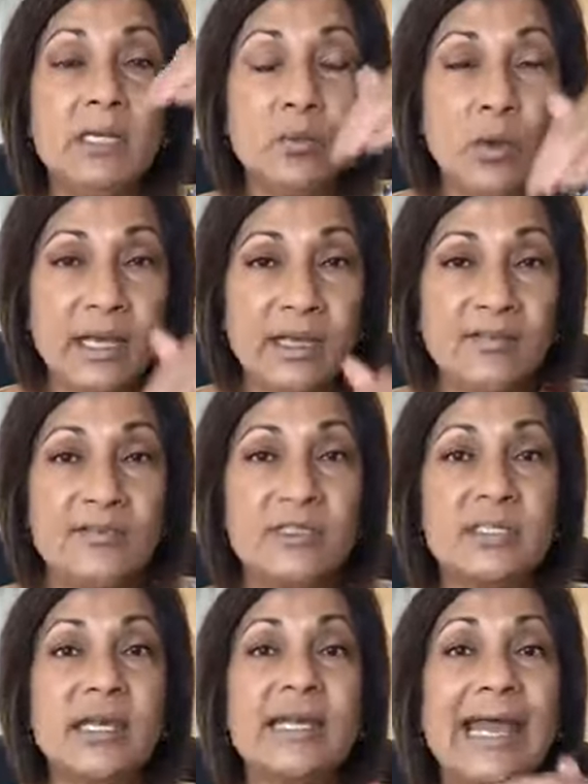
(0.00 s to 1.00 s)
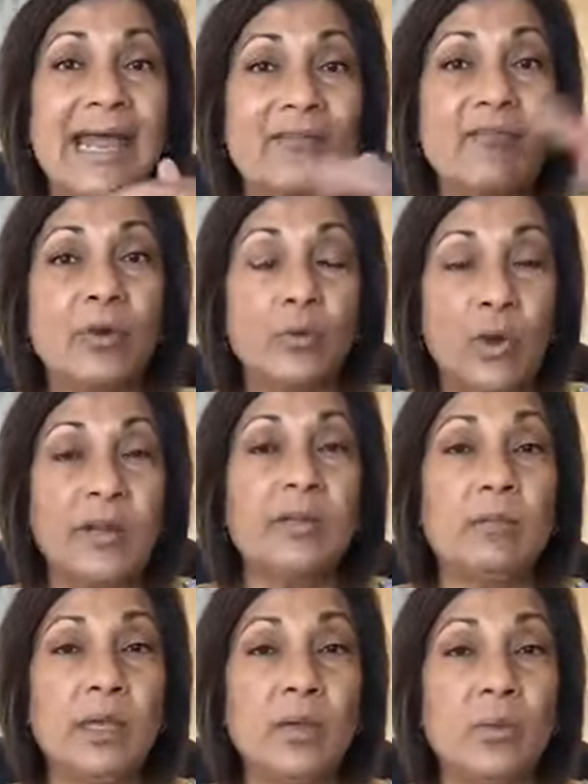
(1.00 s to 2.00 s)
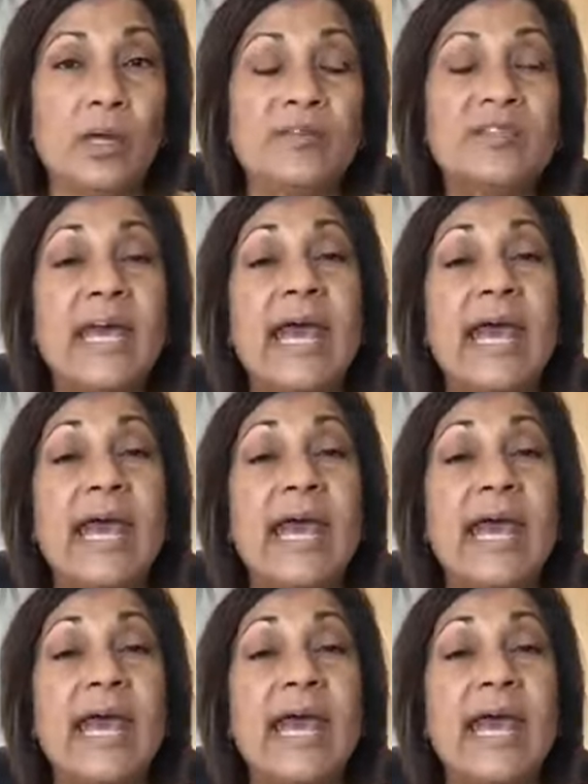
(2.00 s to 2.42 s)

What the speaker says: waves in every one of the big waves,